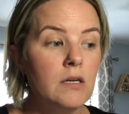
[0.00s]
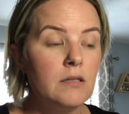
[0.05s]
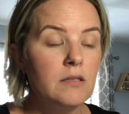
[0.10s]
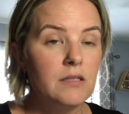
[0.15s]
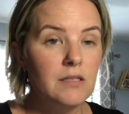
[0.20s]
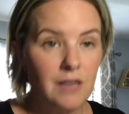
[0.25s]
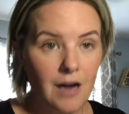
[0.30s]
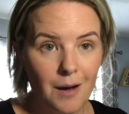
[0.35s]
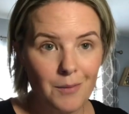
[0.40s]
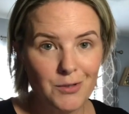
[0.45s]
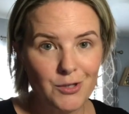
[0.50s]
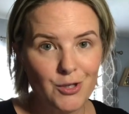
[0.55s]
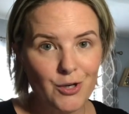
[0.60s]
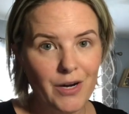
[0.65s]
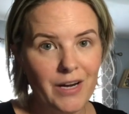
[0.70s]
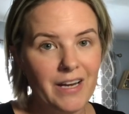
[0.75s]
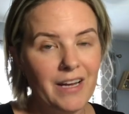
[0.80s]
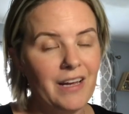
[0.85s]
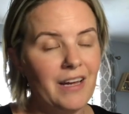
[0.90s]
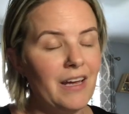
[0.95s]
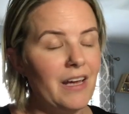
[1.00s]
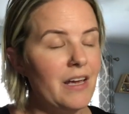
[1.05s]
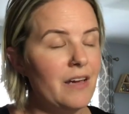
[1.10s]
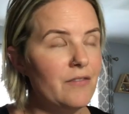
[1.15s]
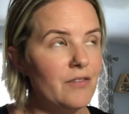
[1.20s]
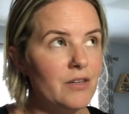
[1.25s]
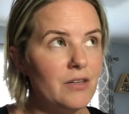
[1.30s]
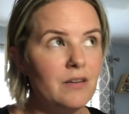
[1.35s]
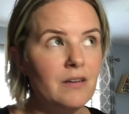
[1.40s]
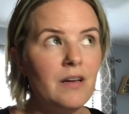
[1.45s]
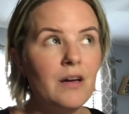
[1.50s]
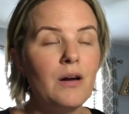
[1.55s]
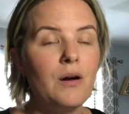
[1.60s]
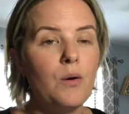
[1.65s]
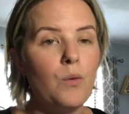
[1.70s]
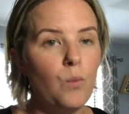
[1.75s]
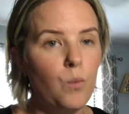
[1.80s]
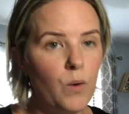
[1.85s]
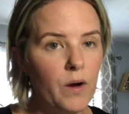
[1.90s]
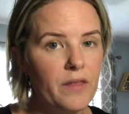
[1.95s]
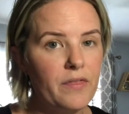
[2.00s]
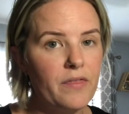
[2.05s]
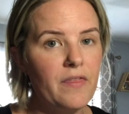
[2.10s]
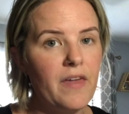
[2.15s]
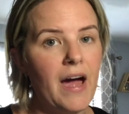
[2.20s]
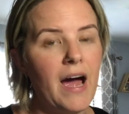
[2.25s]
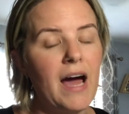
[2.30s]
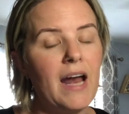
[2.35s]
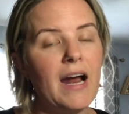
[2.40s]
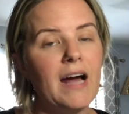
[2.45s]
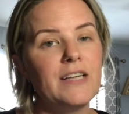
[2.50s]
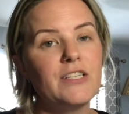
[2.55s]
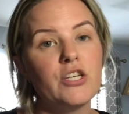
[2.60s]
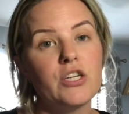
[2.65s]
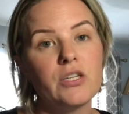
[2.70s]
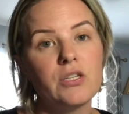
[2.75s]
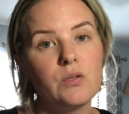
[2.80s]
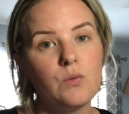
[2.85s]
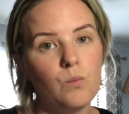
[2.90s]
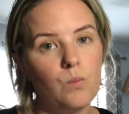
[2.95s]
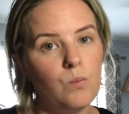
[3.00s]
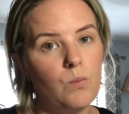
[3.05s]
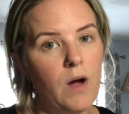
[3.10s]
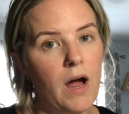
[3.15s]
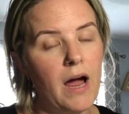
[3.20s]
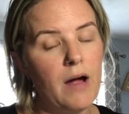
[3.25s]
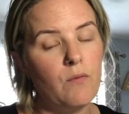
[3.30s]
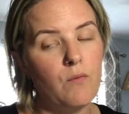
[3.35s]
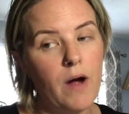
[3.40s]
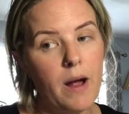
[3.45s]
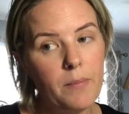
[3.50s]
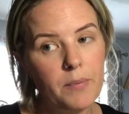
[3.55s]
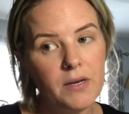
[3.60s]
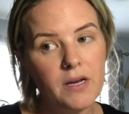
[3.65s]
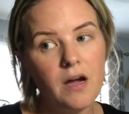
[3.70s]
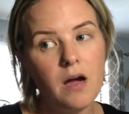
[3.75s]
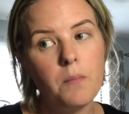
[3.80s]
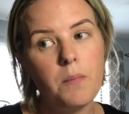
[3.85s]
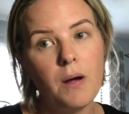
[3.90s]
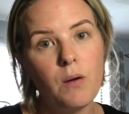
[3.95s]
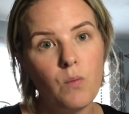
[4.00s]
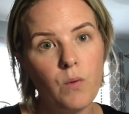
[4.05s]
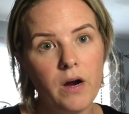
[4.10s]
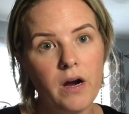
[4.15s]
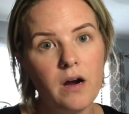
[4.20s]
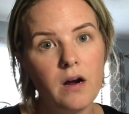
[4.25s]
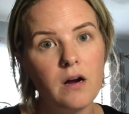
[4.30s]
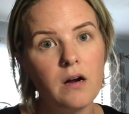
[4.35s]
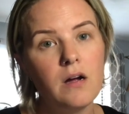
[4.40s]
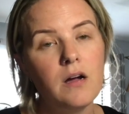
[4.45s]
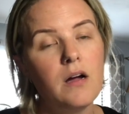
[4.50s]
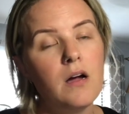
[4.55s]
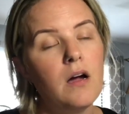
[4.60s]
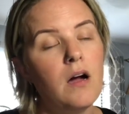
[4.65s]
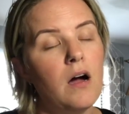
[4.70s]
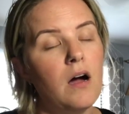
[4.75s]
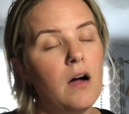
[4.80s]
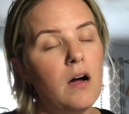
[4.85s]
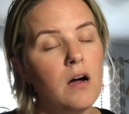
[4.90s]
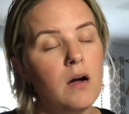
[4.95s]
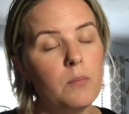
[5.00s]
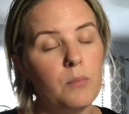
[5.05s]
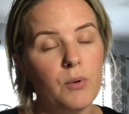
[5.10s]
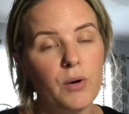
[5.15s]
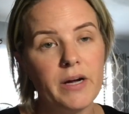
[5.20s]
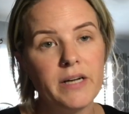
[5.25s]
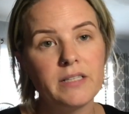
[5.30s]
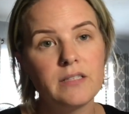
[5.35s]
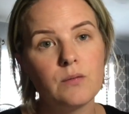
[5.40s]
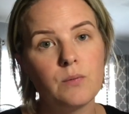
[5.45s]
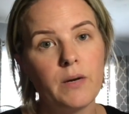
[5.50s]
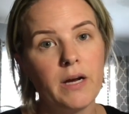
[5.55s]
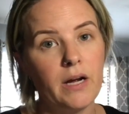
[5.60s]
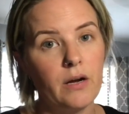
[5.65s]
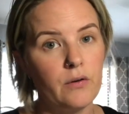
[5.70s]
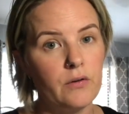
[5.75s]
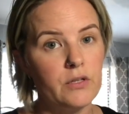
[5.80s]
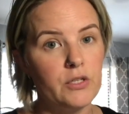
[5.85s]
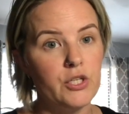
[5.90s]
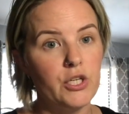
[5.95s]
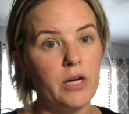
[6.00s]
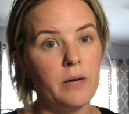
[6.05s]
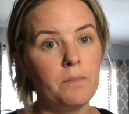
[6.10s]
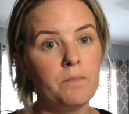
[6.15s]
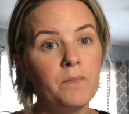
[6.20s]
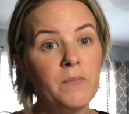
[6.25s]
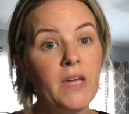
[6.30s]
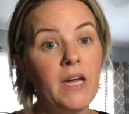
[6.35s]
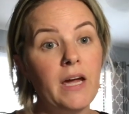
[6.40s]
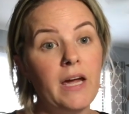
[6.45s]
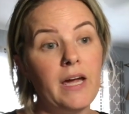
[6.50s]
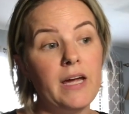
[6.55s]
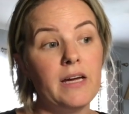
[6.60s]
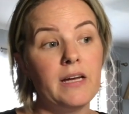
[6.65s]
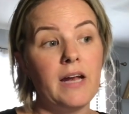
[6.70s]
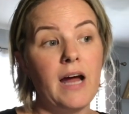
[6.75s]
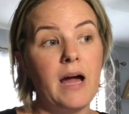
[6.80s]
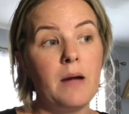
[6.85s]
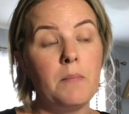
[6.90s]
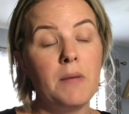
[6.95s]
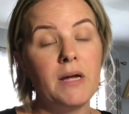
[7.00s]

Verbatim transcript: stopped training. Even with that, I just, I wrap it up. I wear uh, a brace when I go to the gym, and I